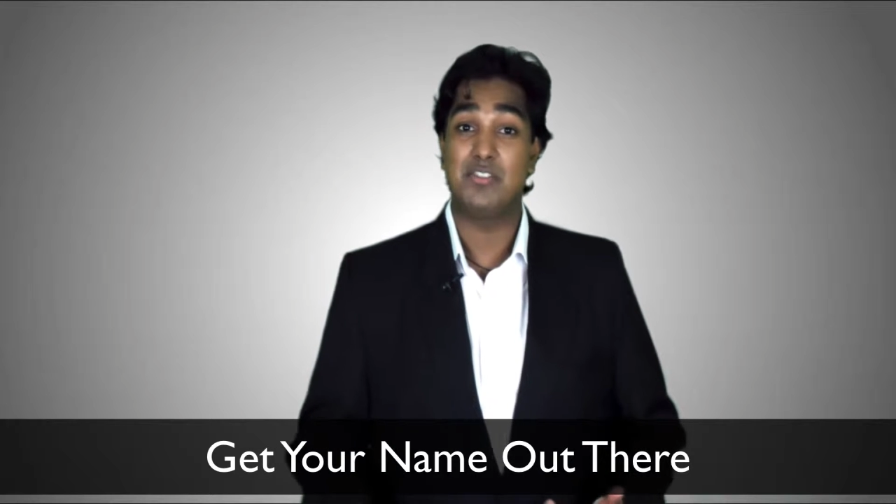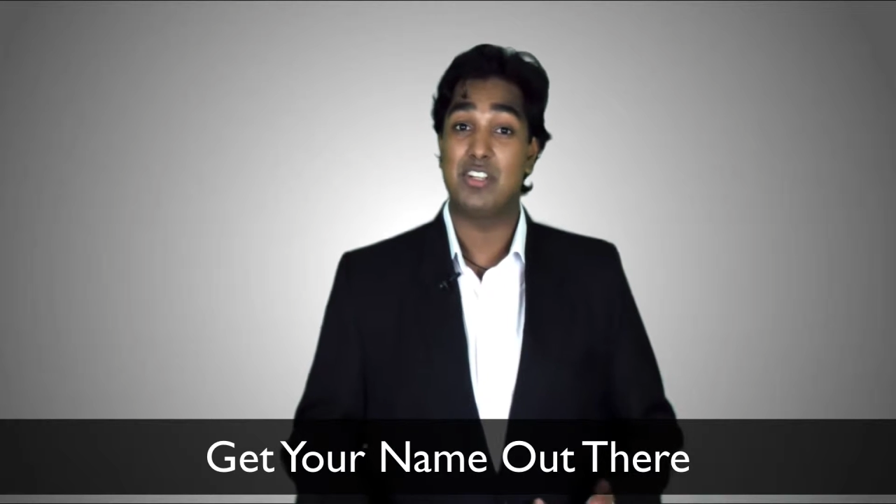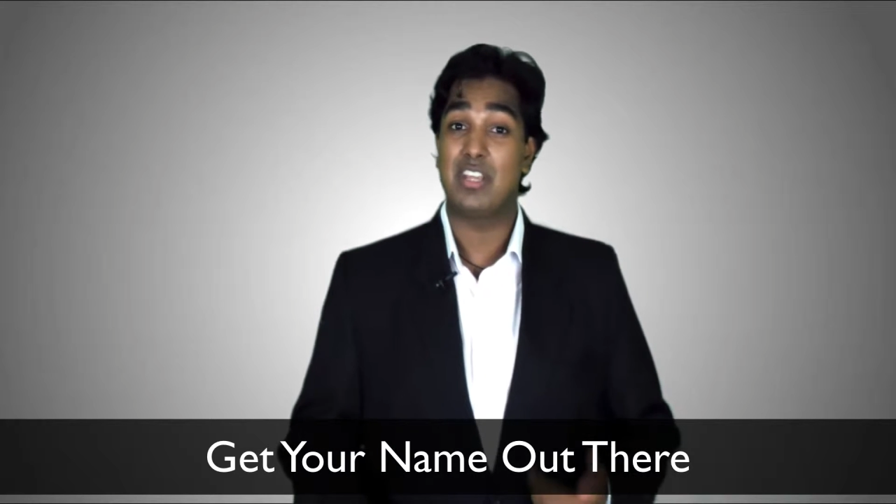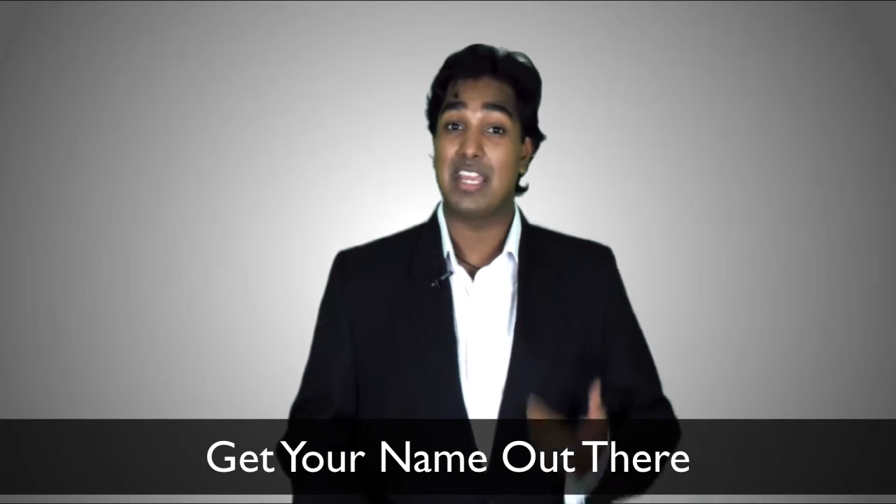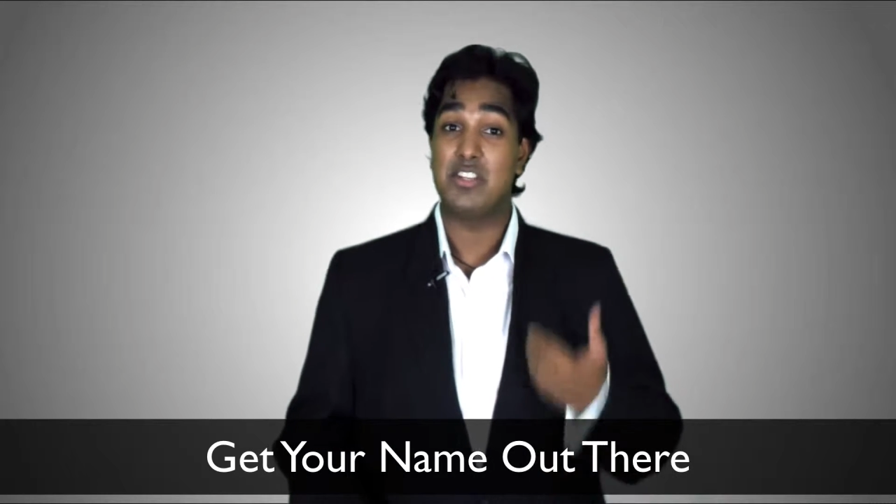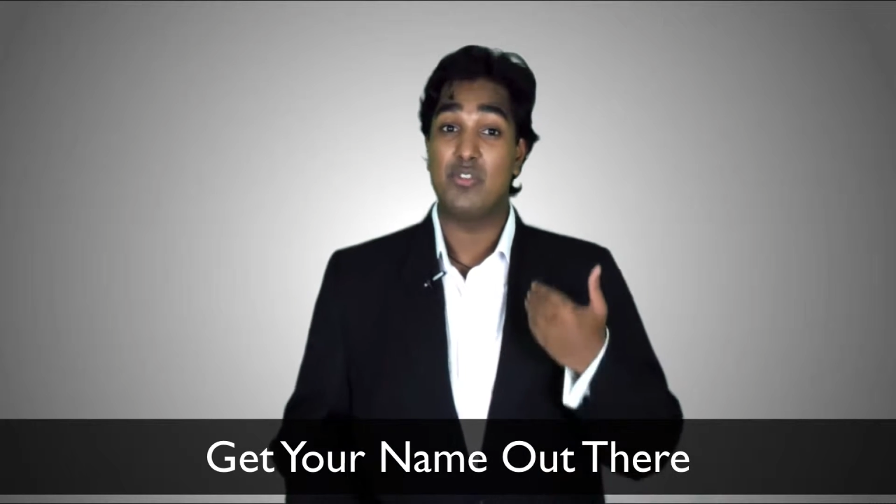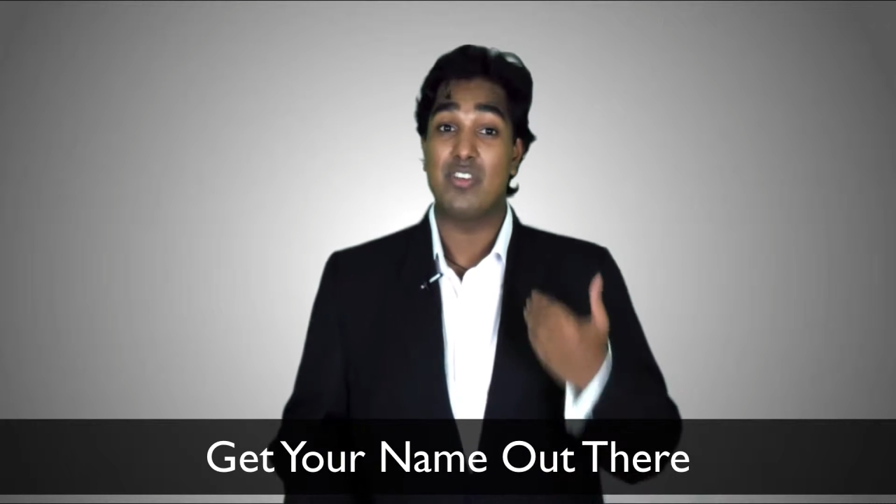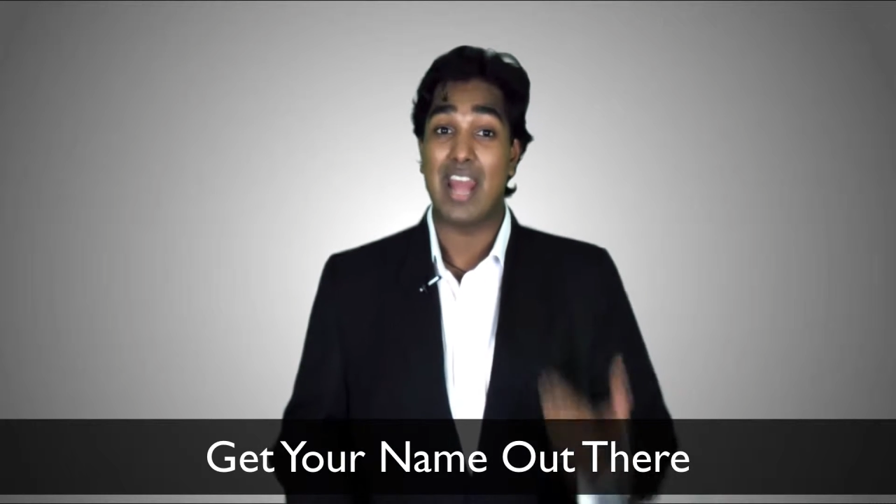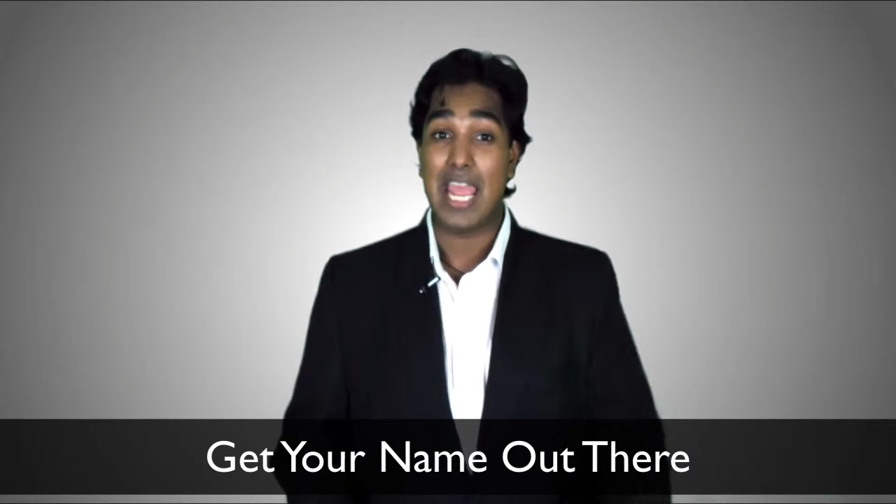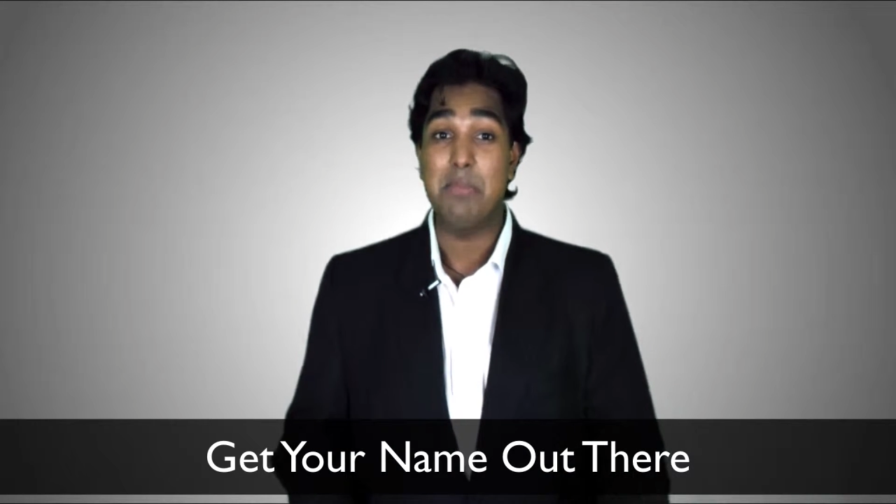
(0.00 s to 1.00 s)
to get your
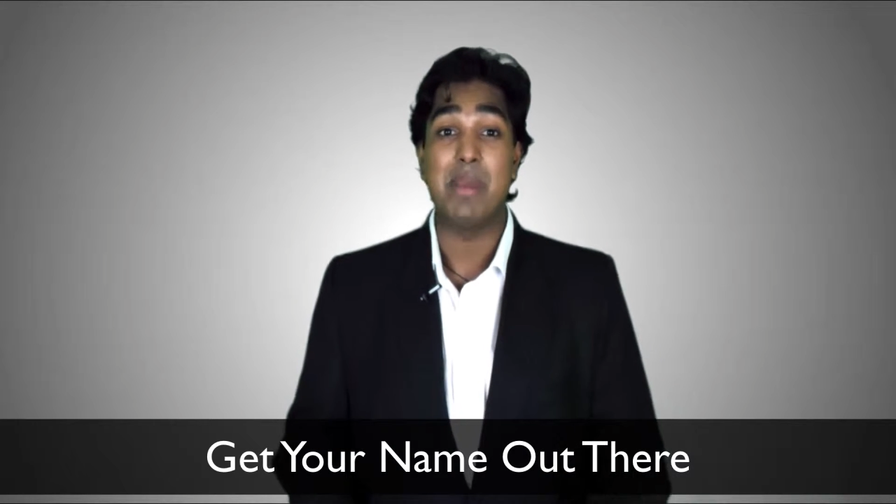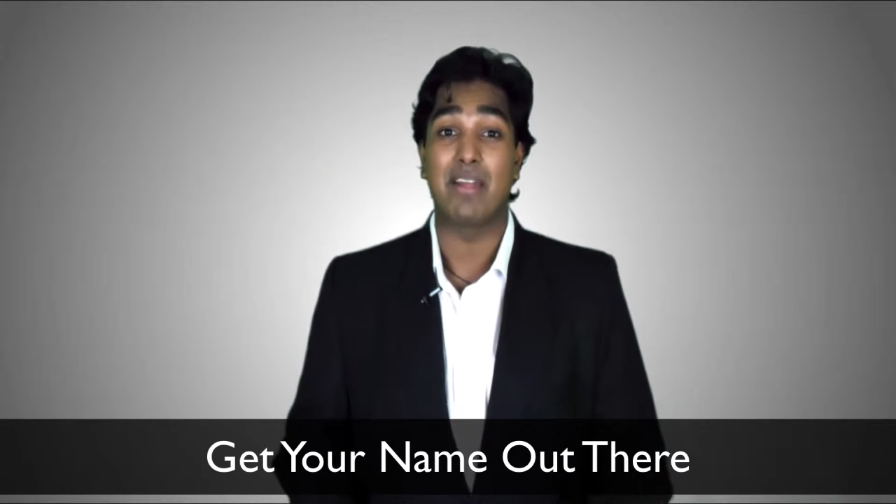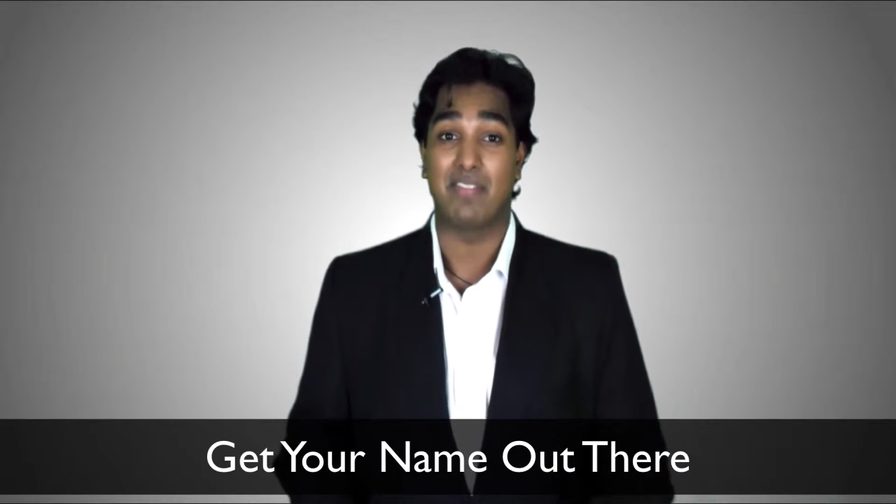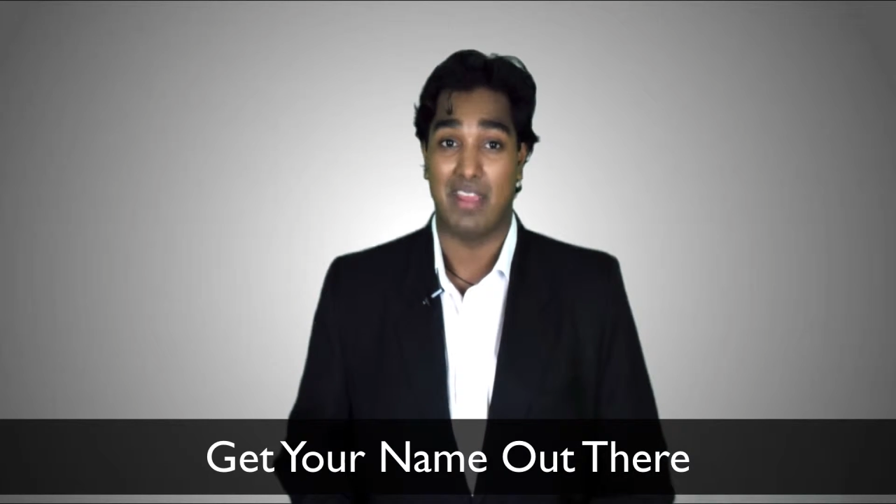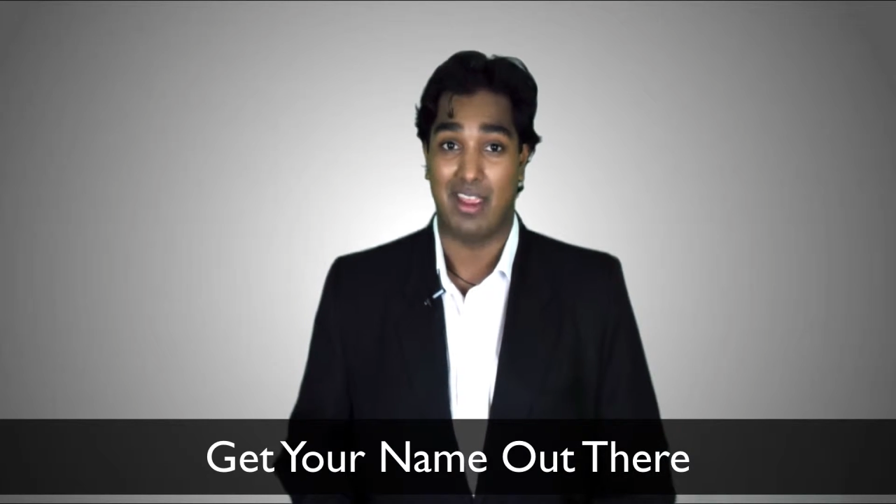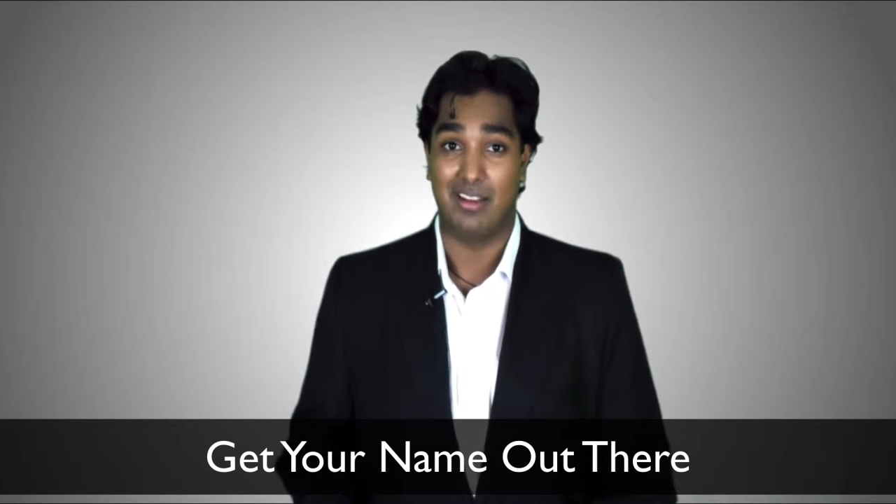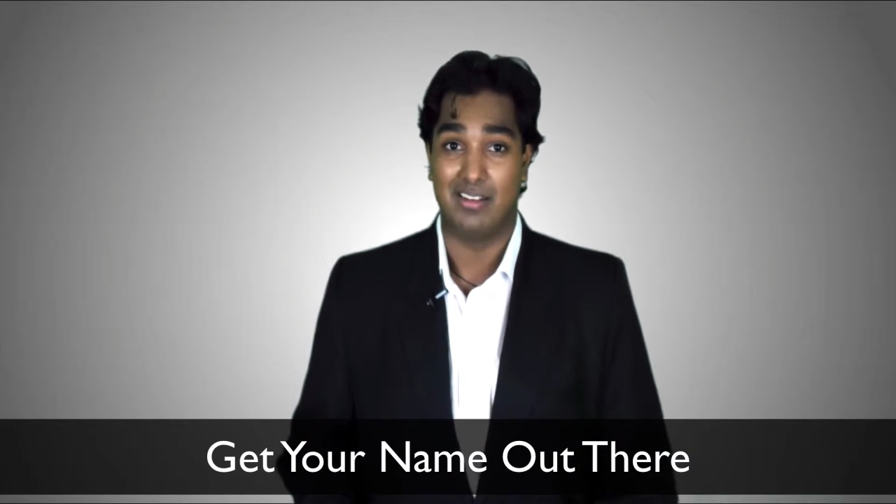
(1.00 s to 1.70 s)
name out there?